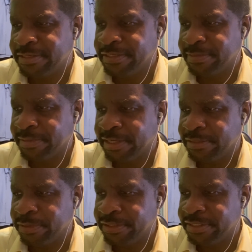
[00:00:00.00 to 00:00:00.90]
something I just
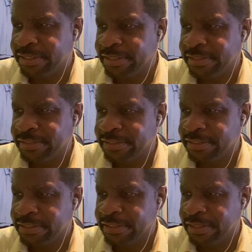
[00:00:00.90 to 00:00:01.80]
want to see.
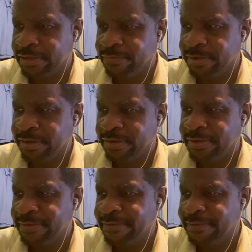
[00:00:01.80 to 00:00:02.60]
Wait, hold